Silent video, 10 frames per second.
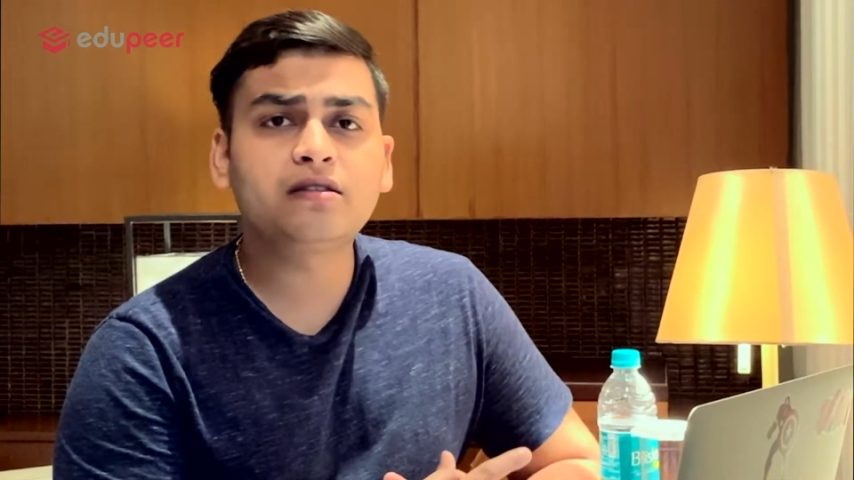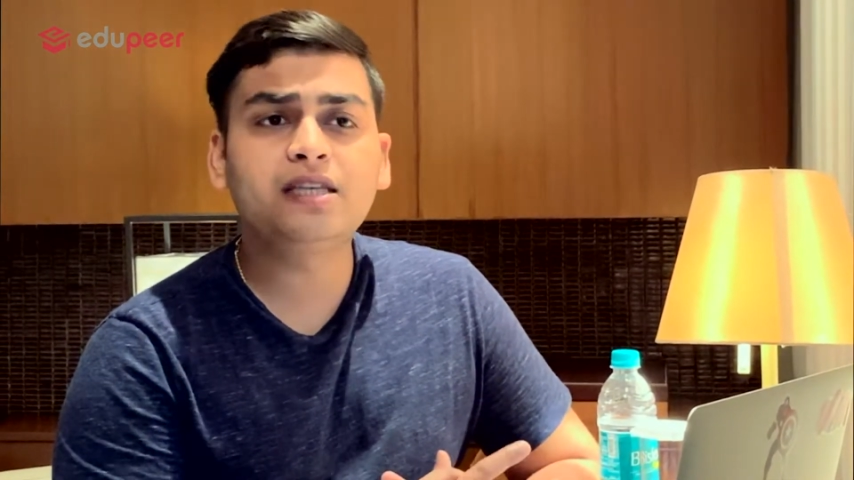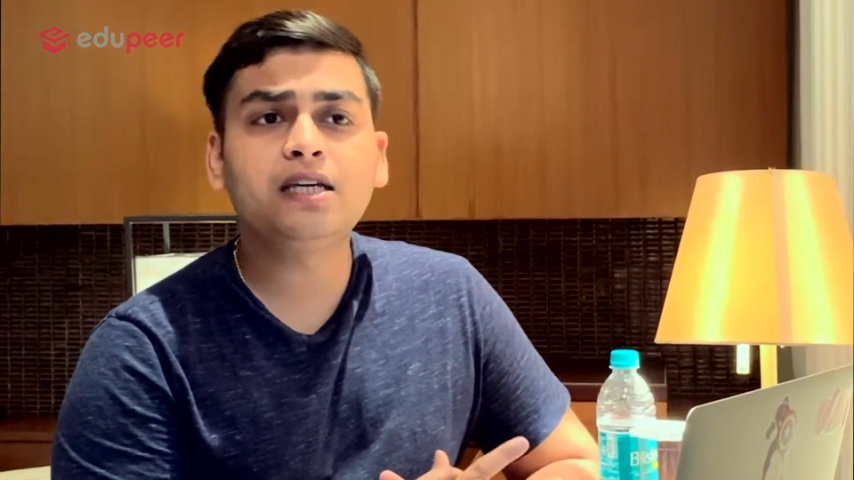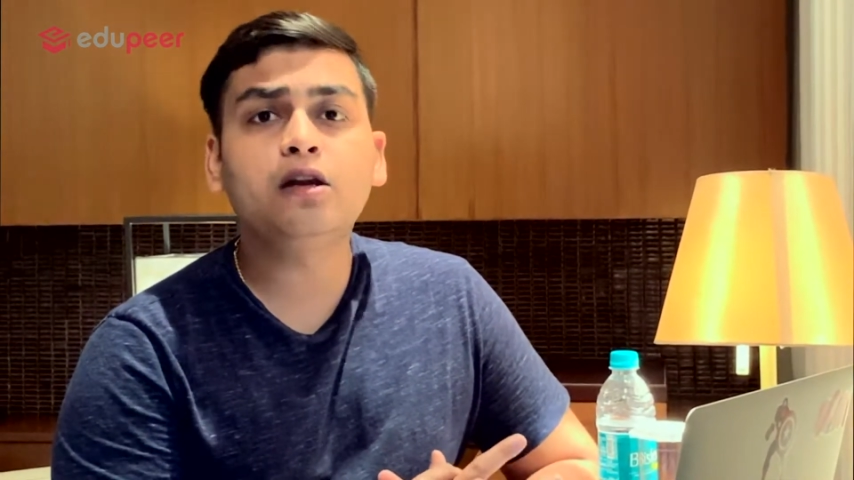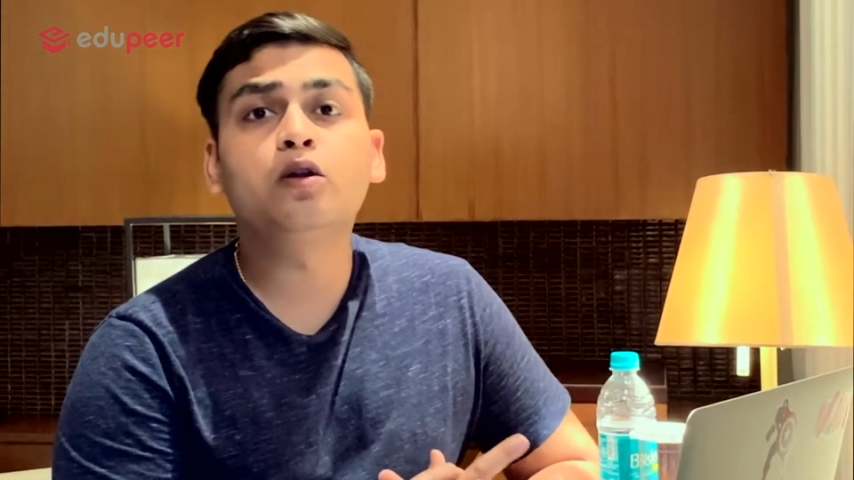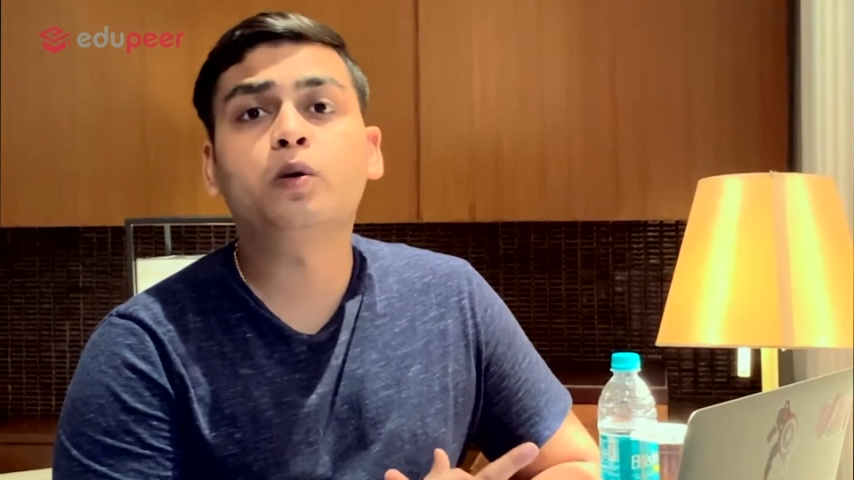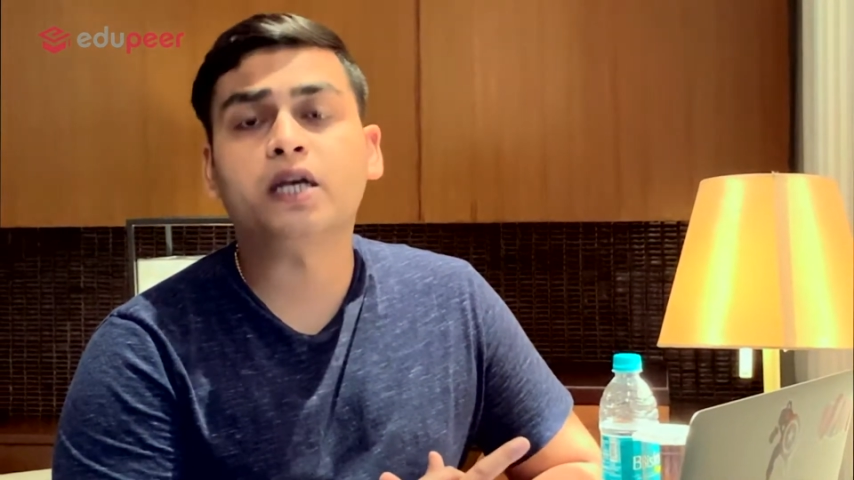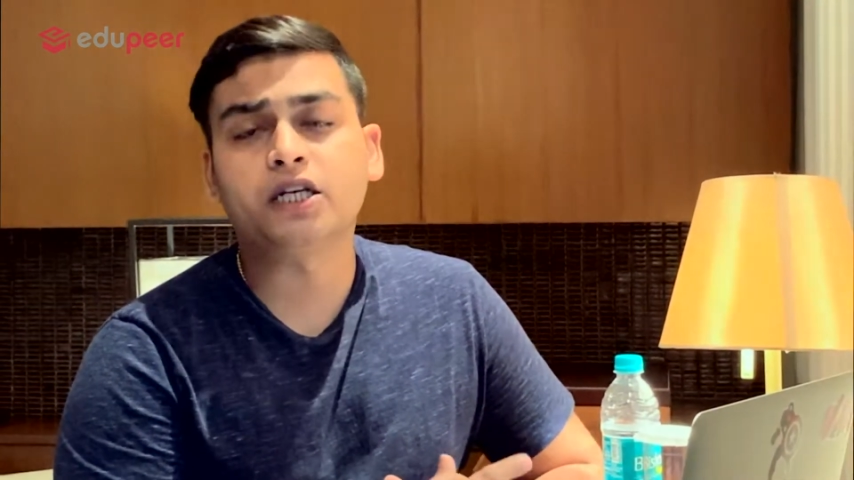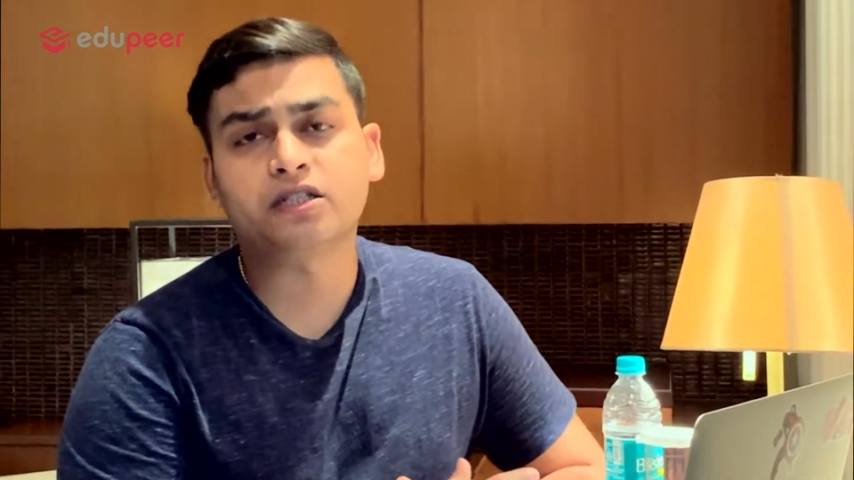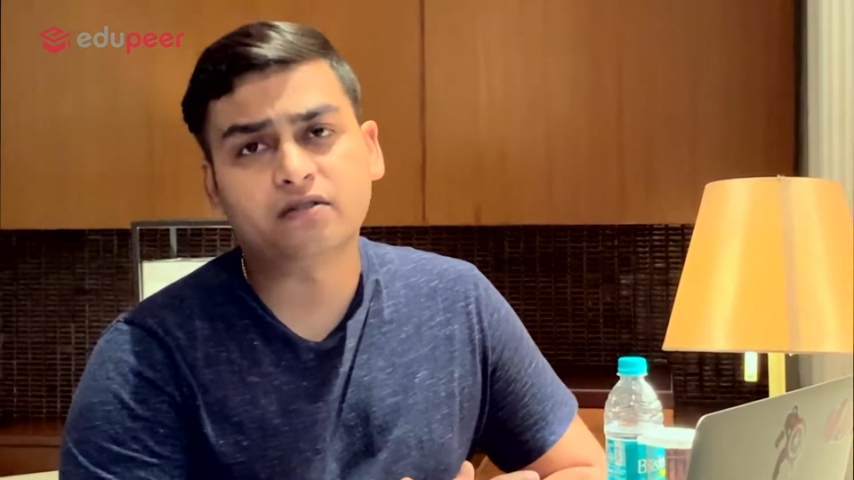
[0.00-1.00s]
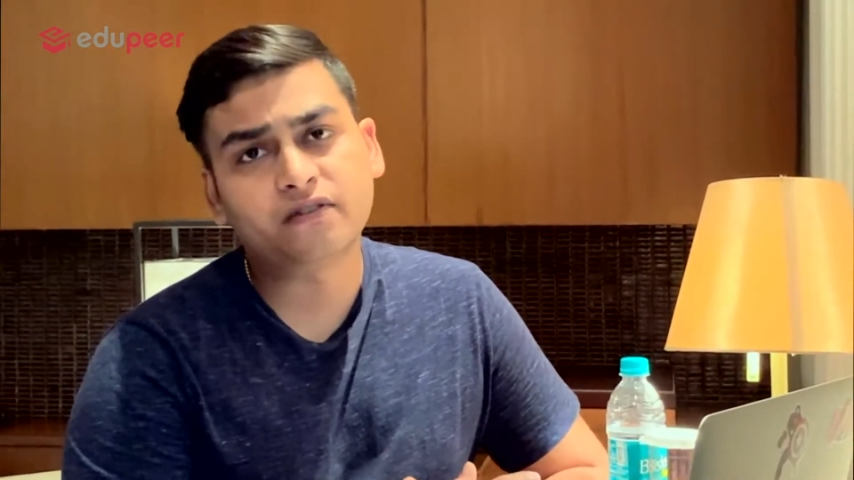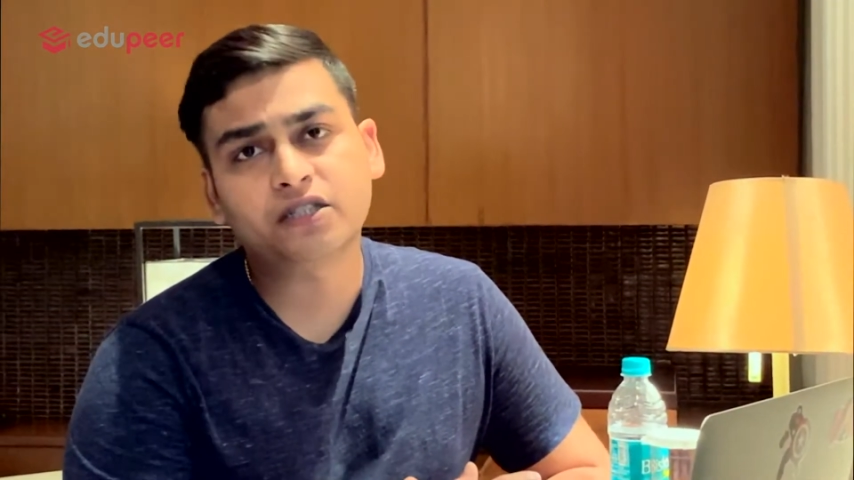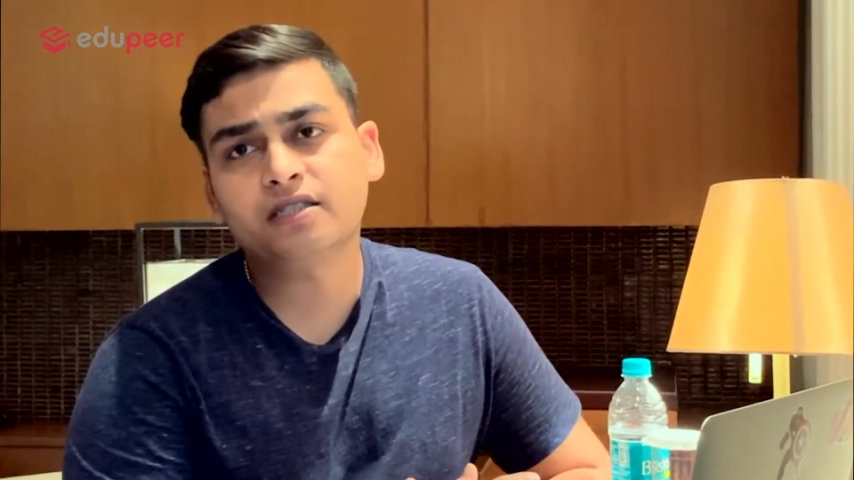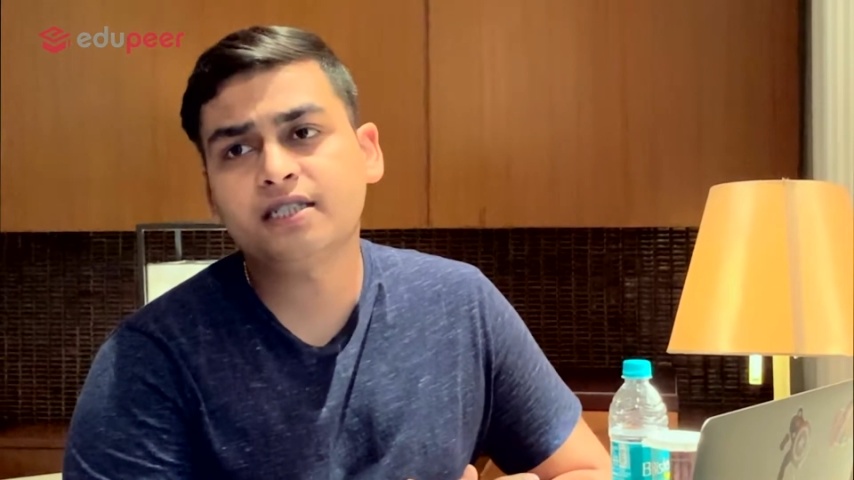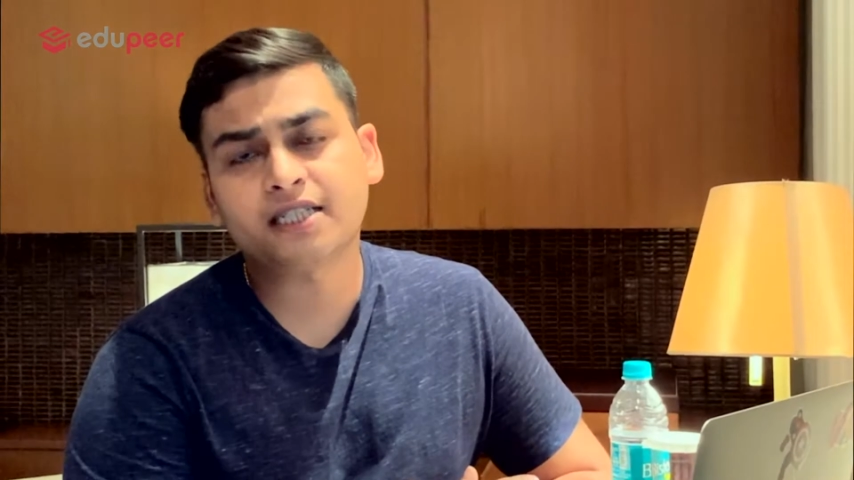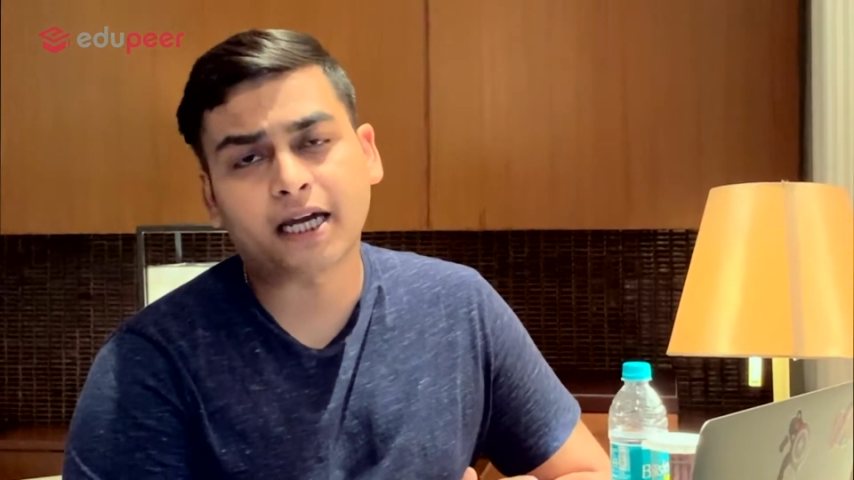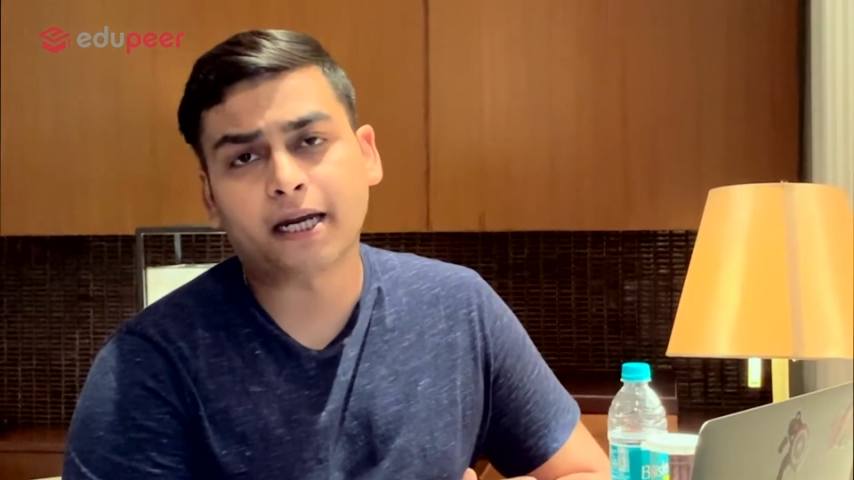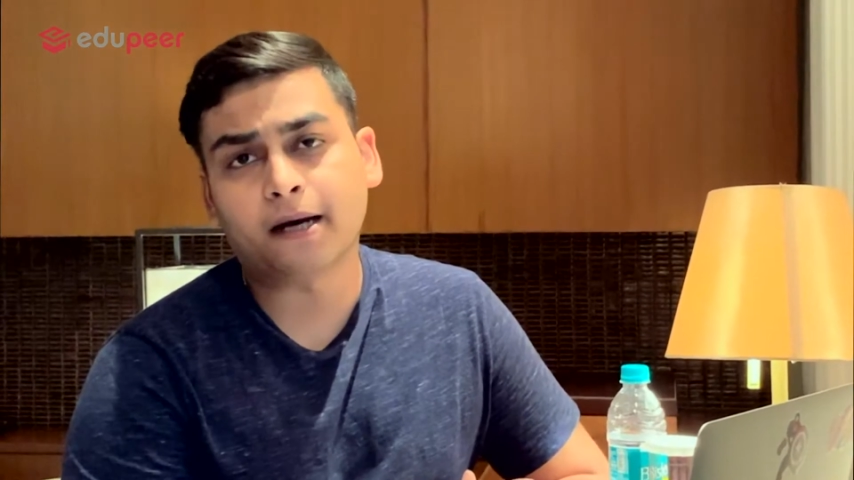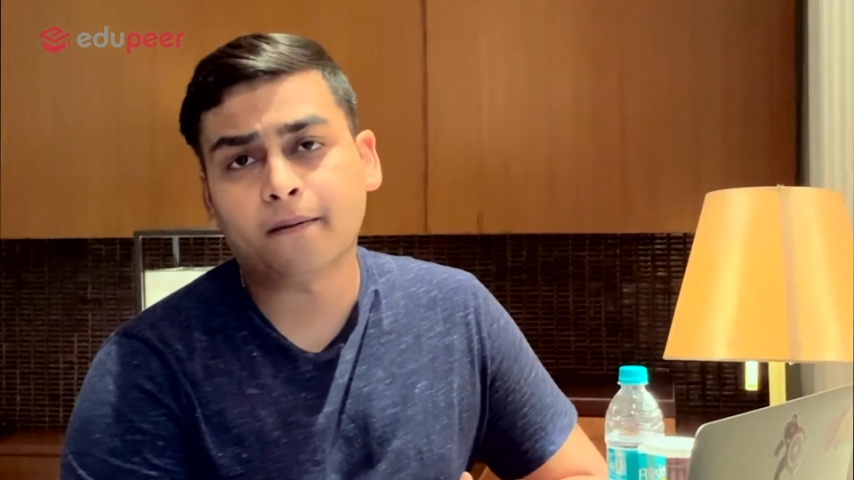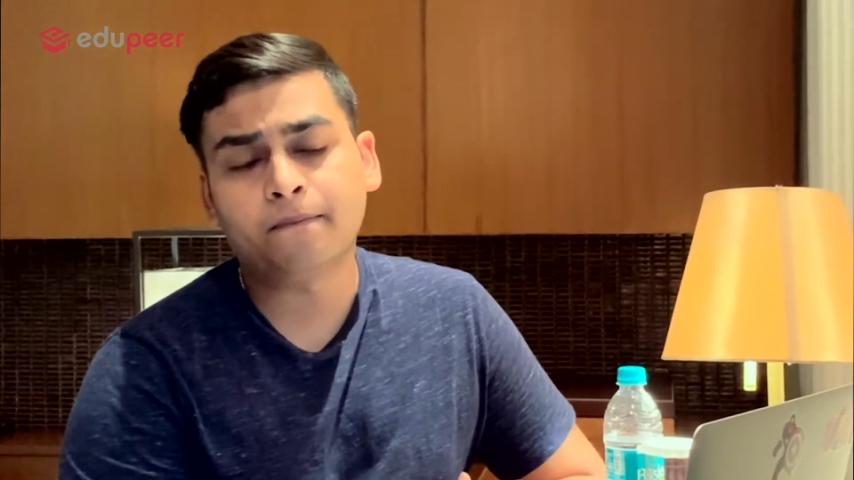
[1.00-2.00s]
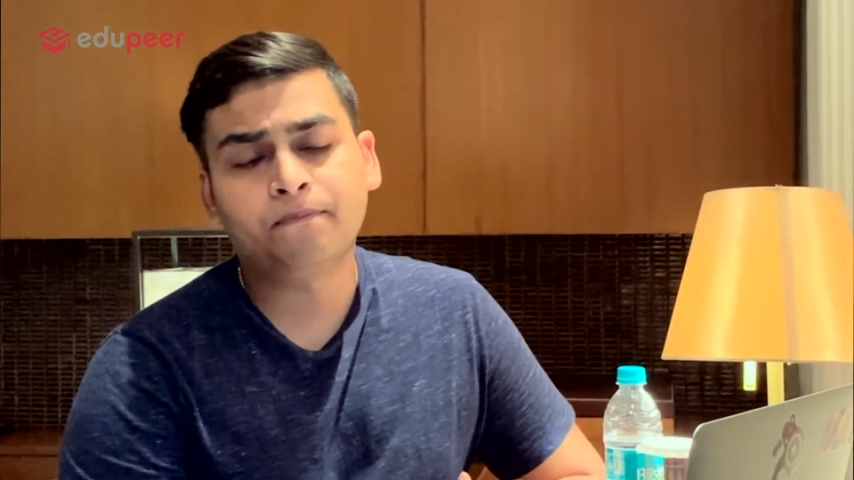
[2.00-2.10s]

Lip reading: the location, which is China.